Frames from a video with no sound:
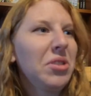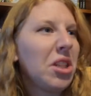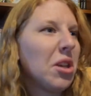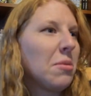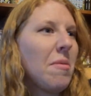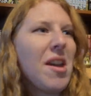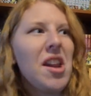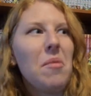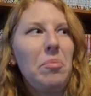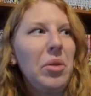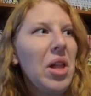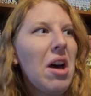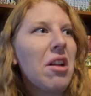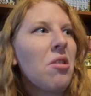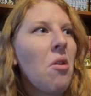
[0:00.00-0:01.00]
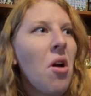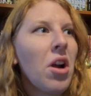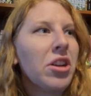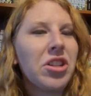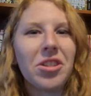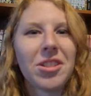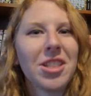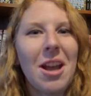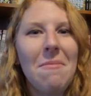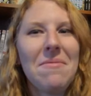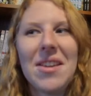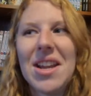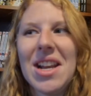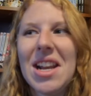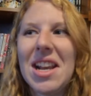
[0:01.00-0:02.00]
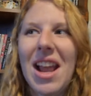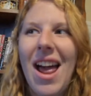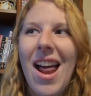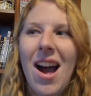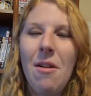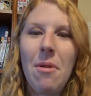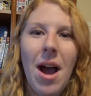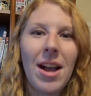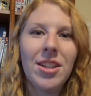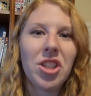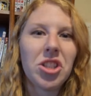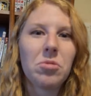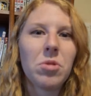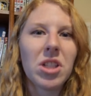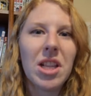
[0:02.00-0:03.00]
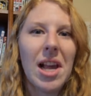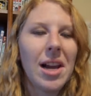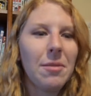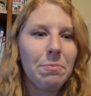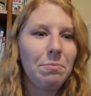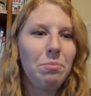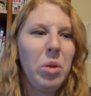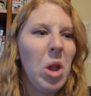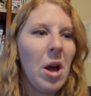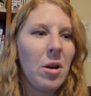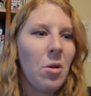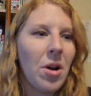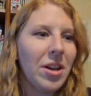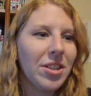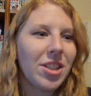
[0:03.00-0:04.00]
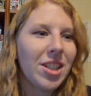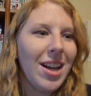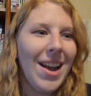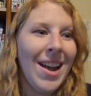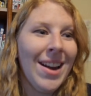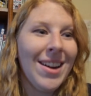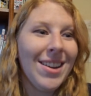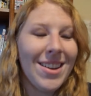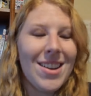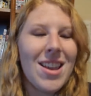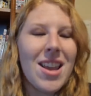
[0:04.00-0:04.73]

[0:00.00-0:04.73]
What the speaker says: You made a blood orange or something, and I just was like, blood orange. And